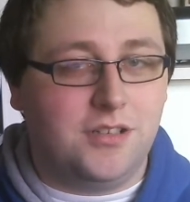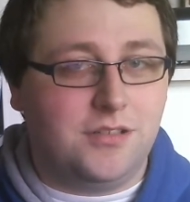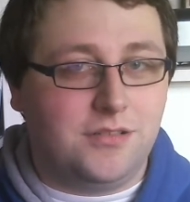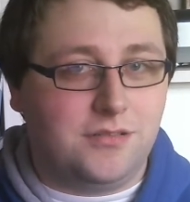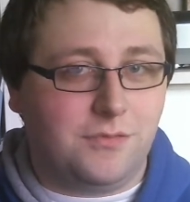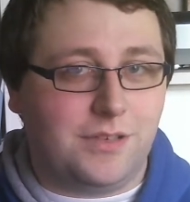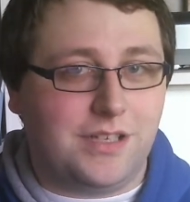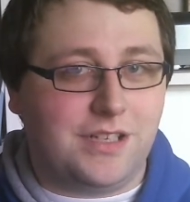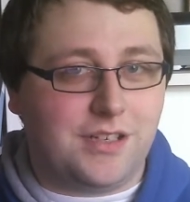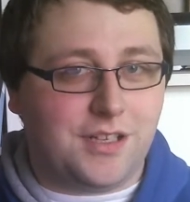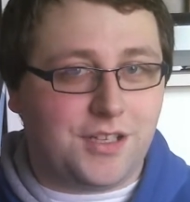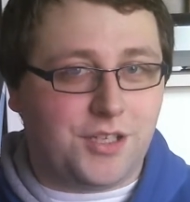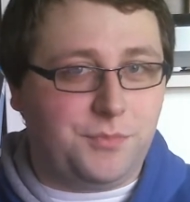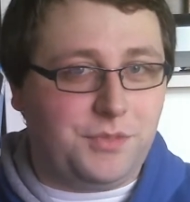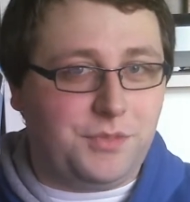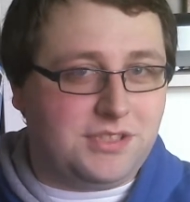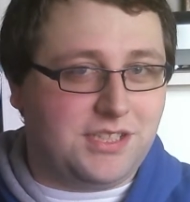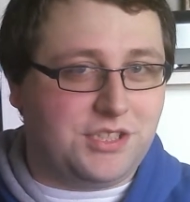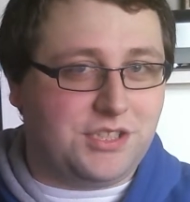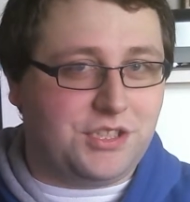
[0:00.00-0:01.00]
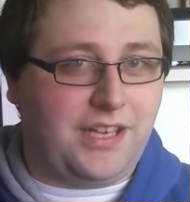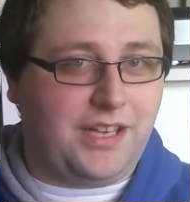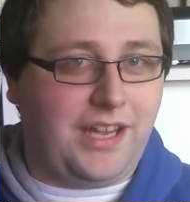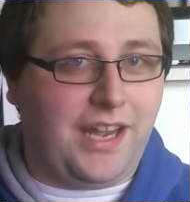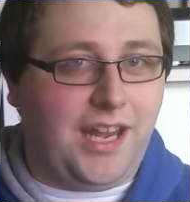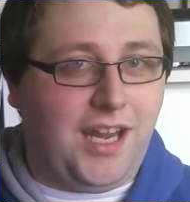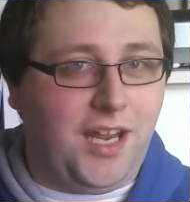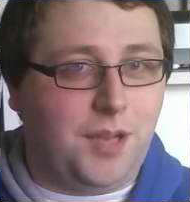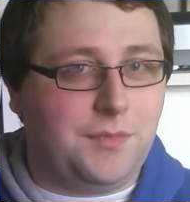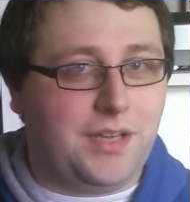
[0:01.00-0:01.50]
When another musician
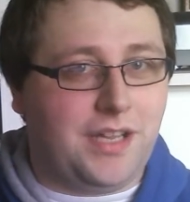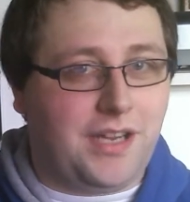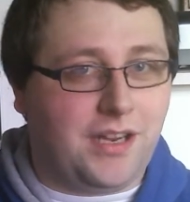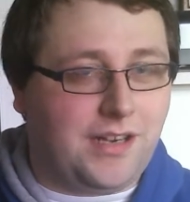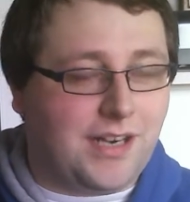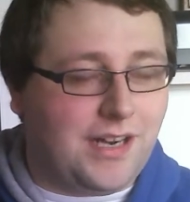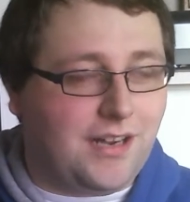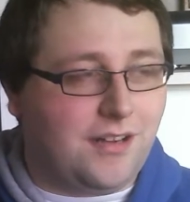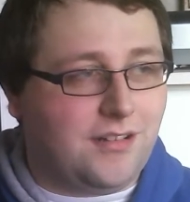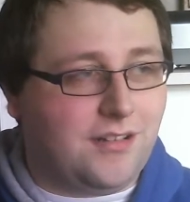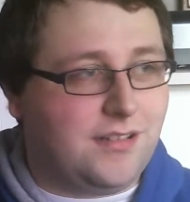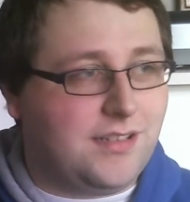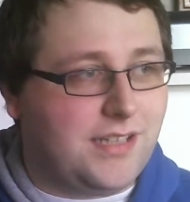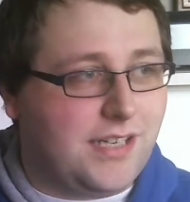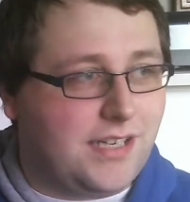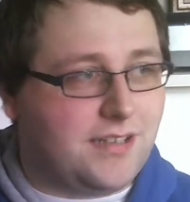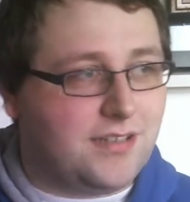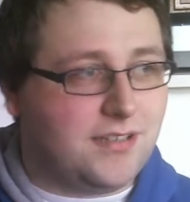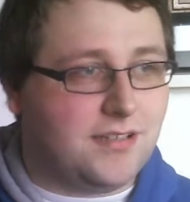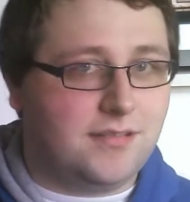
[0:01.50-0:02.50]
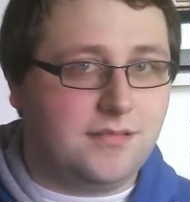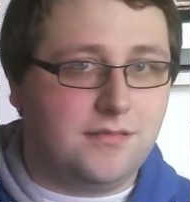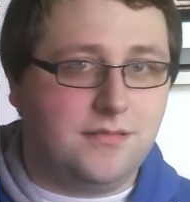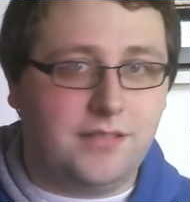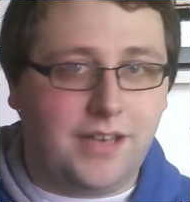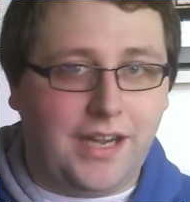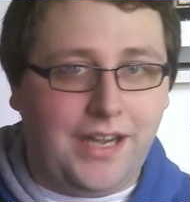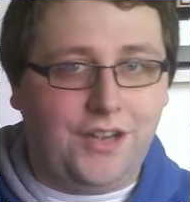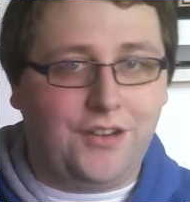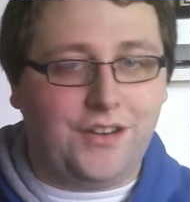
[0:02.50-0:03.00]
came, they got all like
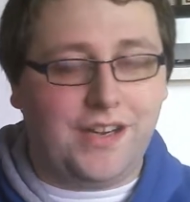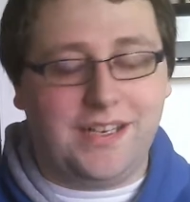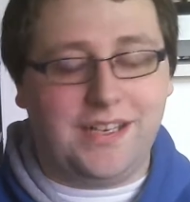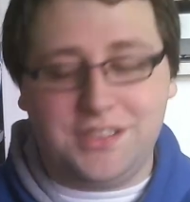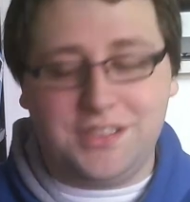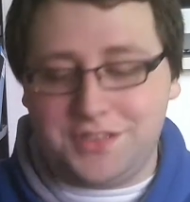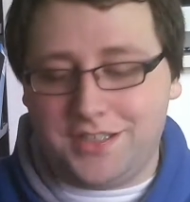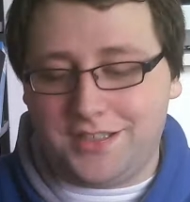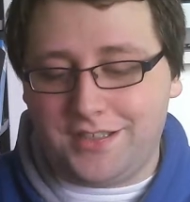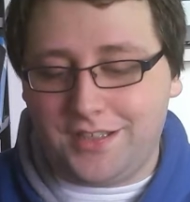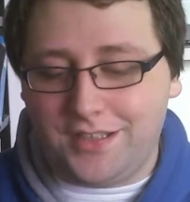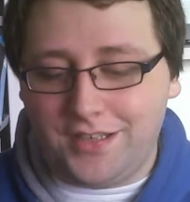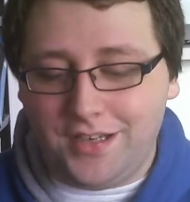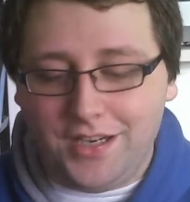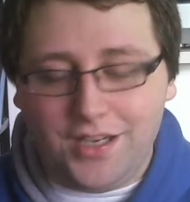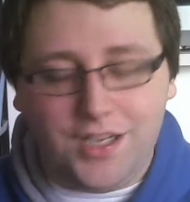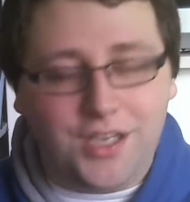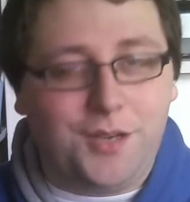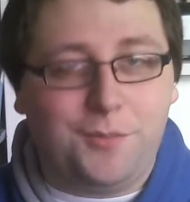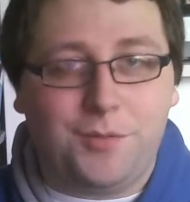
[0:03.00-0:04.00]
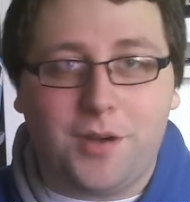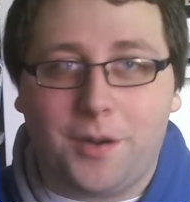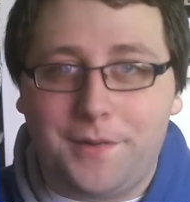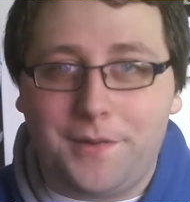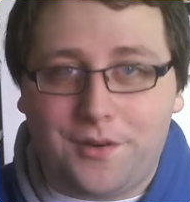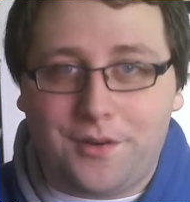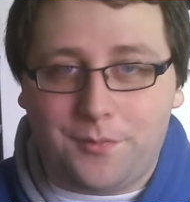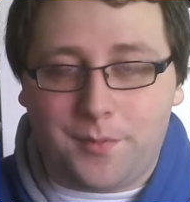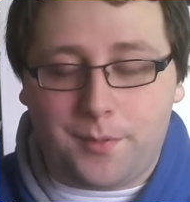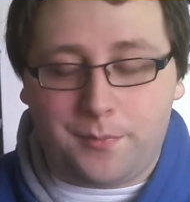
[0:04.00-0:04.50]
angry at each other. You probably
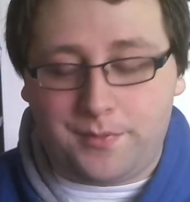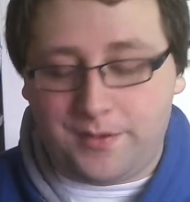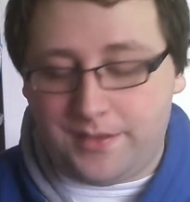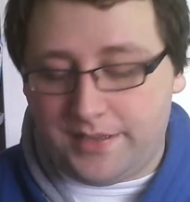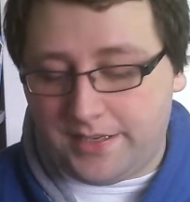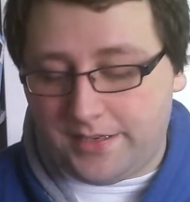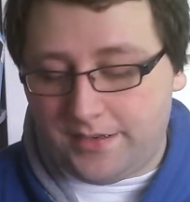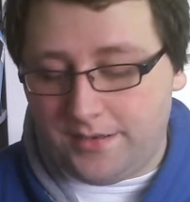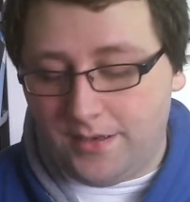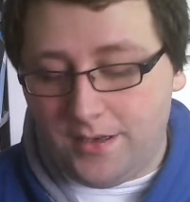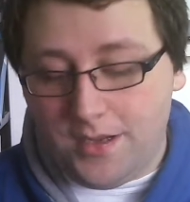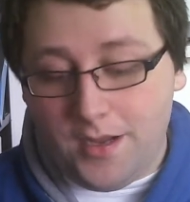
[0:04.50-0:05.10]
don't remember that.